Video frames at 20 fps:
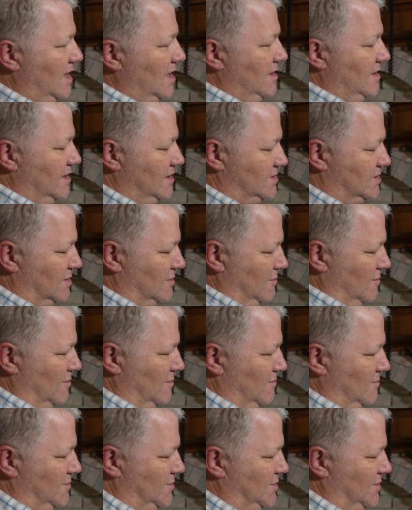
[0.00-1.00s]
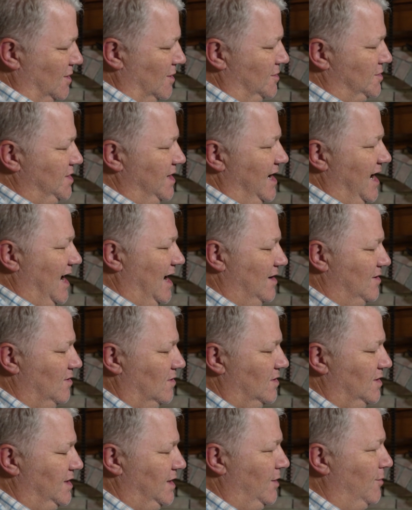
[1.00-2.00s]
this charging
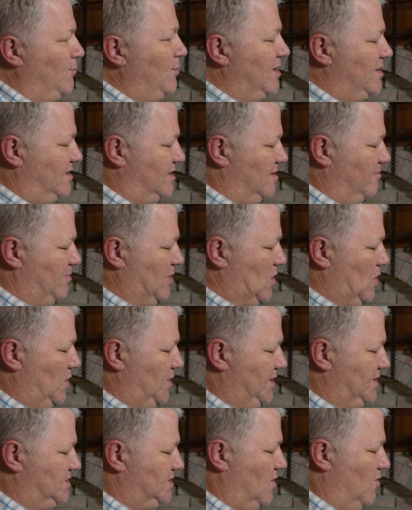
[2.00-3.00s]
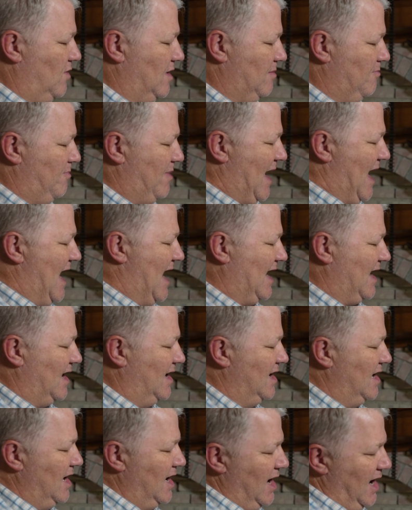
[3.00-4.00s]
handle with the bolt is going back
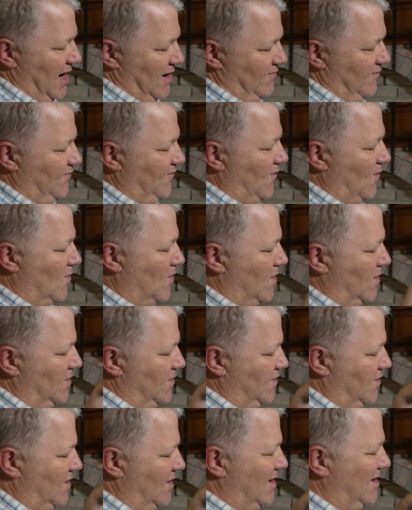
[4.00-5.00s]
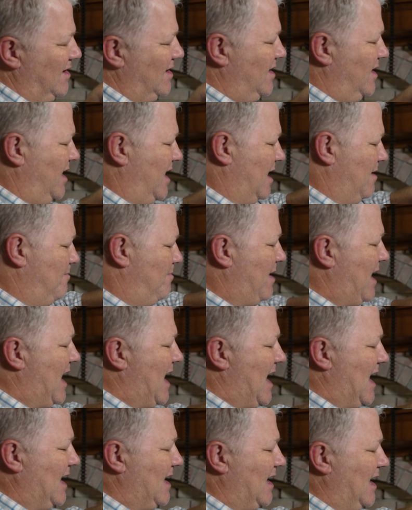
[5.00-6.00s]
and forth and
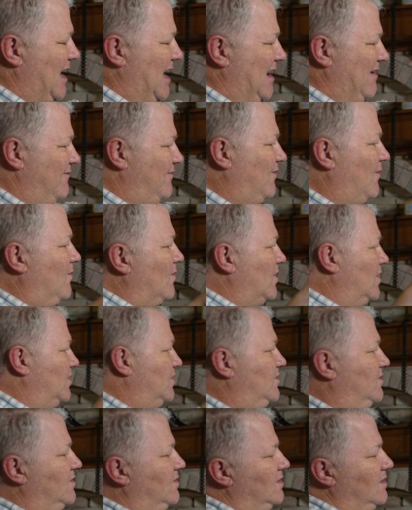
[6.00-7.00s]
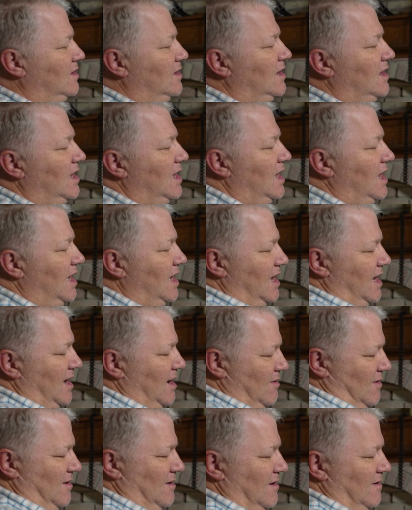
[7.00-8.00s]
back and forth
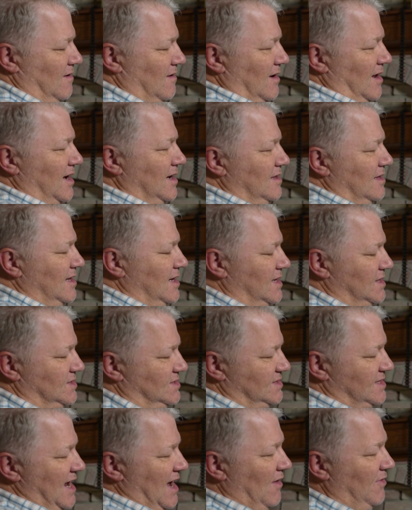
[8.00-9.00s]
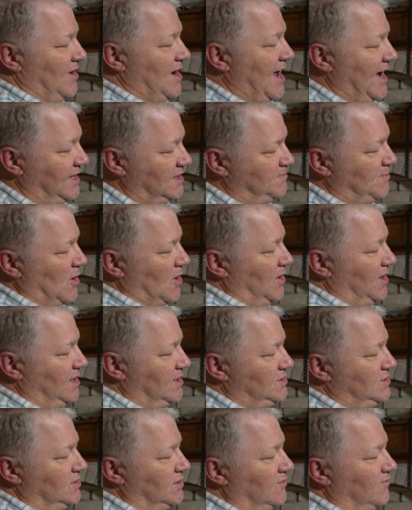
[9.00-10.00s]
like this. Now the nice part
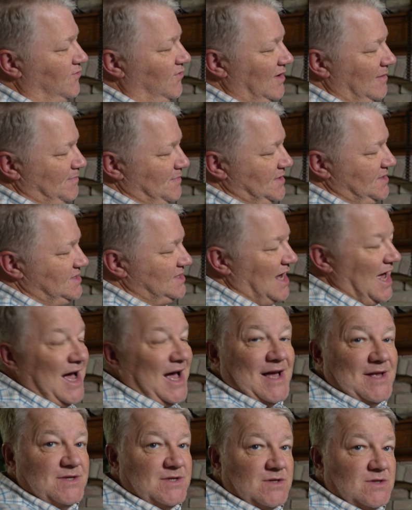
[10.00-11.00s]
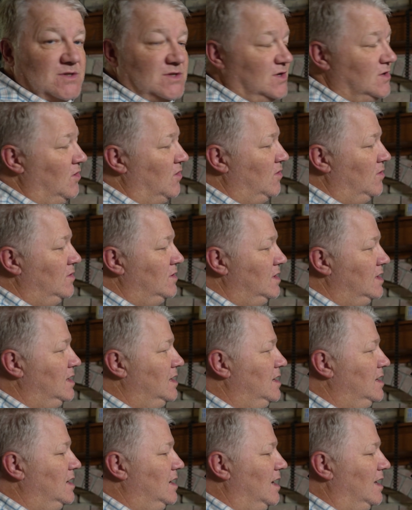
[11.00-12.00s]
is you can flip the sides, and so
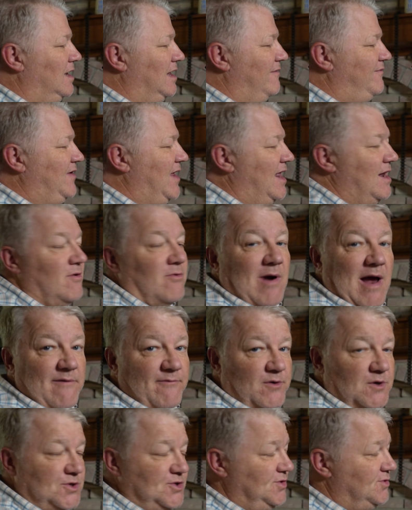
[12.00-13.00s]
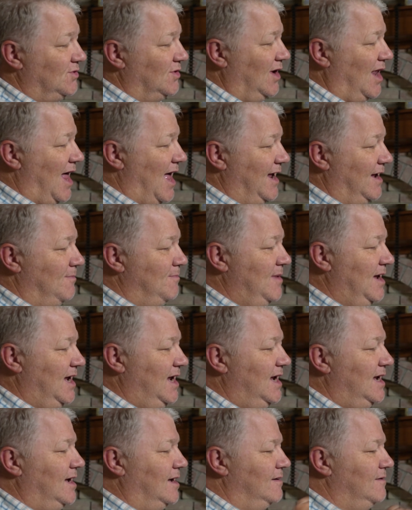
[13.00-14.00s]
A left-handed rifle shooter like
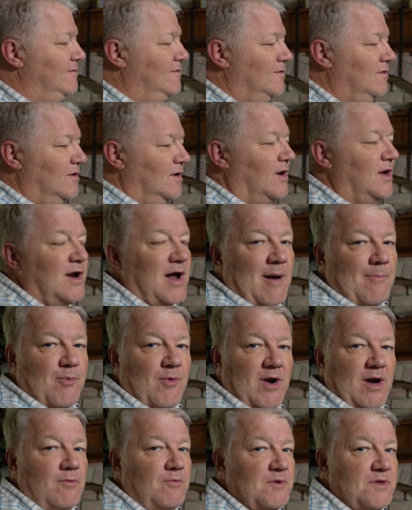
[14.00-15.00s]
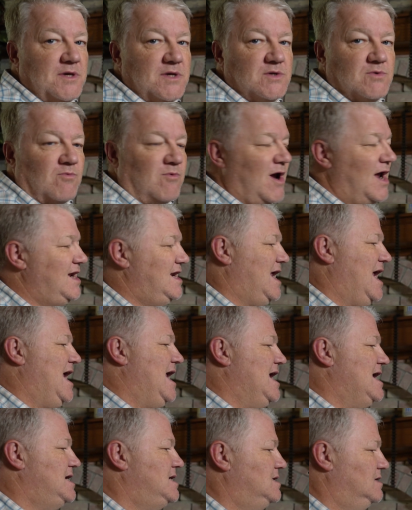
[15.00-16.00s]
me can operate it with his right
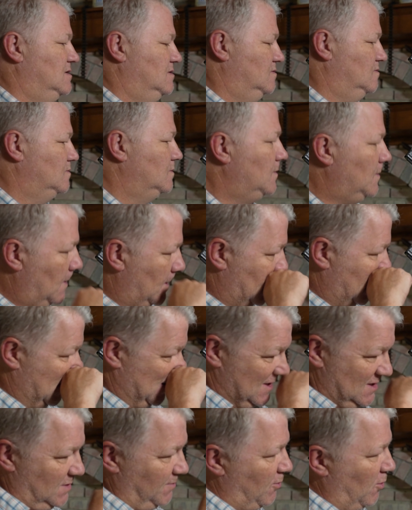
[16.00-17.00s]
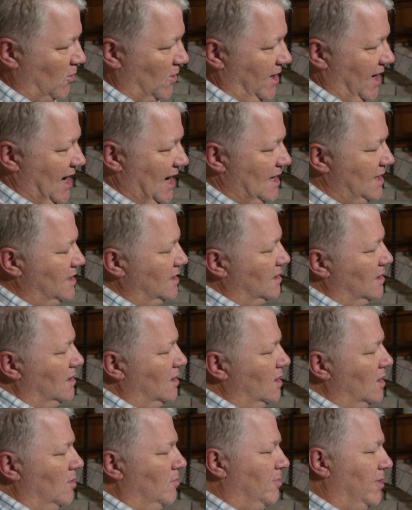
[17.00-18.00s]
hand, his support hand,
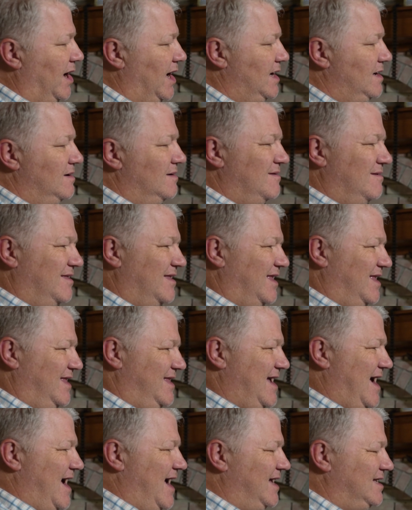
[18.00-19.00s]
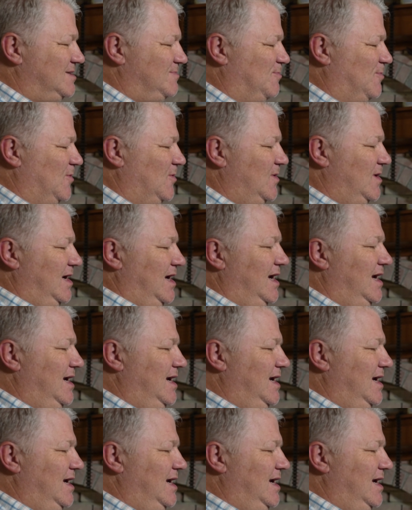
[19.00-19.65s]
but that's pretty